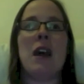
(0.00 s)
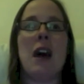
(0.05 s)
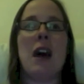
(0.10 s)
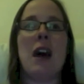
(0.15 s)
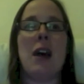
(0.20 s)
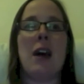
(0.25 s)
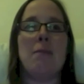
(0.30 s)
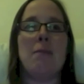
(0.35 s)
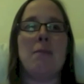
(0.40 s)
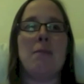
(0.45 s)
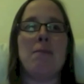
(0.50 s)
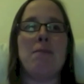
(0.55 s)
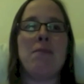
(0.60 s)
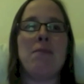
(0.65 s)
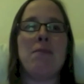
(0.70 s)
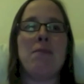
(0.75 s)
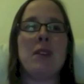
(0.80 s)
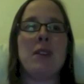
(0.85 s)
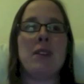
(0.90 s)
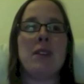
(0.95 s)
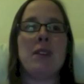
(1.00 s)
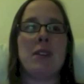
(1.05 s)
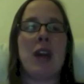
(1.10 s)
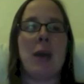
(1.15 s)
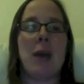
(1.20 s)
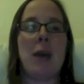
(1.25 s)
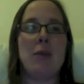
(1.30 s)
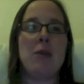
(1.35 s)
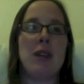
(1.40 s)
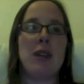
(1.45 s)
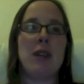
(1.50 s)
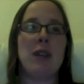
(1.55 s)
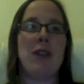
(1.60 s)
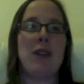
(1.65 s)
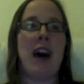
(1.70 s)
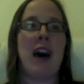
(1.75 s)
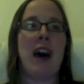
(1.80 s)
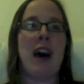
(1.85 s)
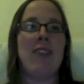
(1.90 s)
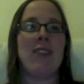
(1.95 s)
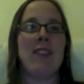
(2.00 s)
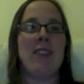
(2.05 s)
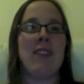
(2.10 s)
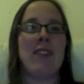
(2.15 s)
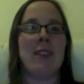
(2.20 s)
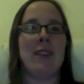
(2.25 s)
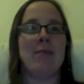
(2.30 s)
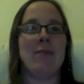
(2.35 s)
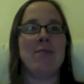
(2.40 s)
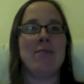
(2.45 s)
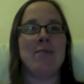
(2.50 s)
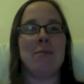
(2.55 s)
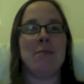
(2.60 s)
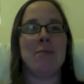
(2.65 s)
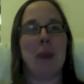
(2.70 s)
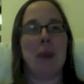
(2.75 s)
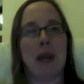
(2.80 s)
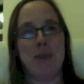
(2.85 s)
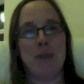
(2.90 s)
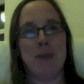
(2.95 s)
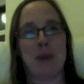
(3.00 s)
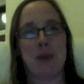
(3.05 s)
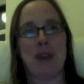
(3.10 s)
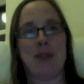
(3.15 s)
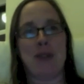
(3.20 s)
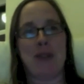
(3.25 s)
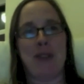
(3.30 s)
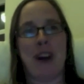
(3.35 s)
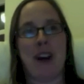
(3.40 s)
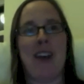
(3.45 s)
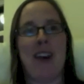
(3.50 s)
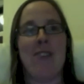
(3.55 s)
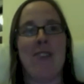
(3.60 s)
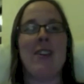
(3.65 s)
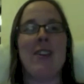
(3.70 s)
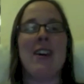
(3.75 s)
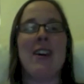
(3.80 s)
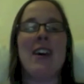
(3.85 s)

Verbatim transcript: Um, their top 25 and their bottom 25.